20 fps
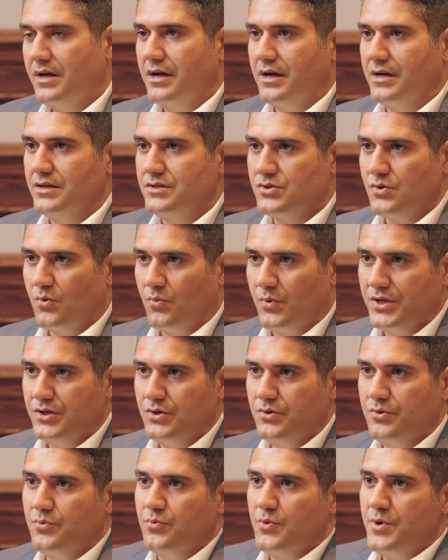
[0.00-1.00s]
And so when
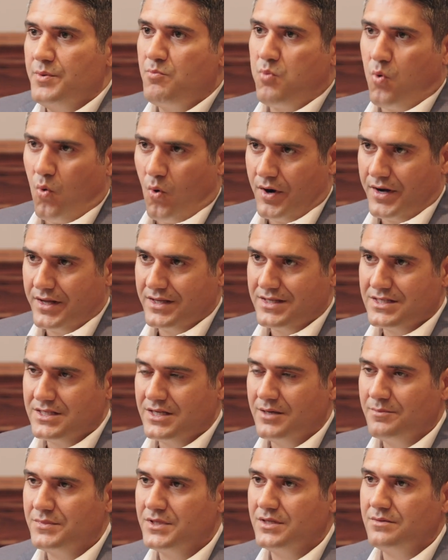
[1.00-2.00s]
you reported
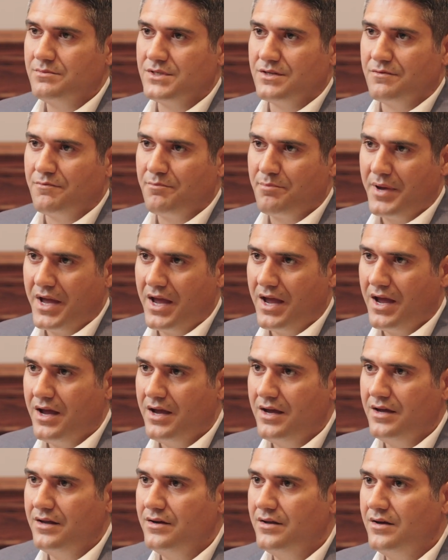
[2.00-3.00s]
symptoms of
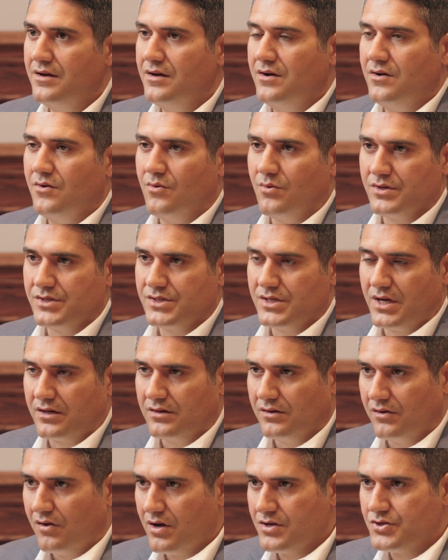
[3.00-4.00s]
pain or
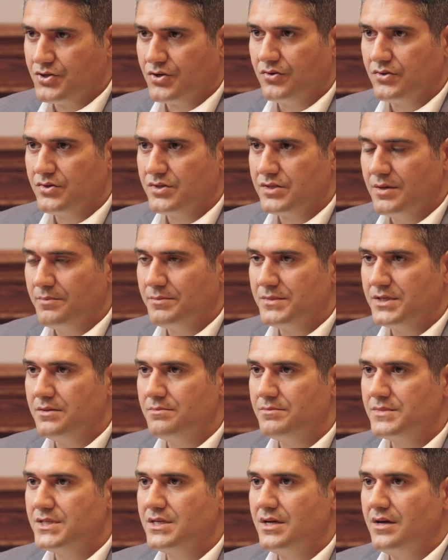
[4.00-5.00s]
psychological
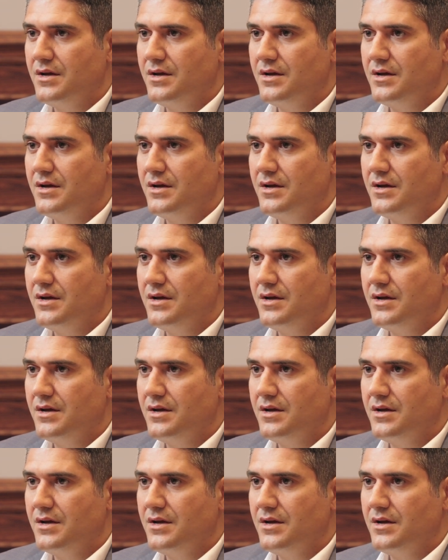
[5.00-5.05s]
symptoms,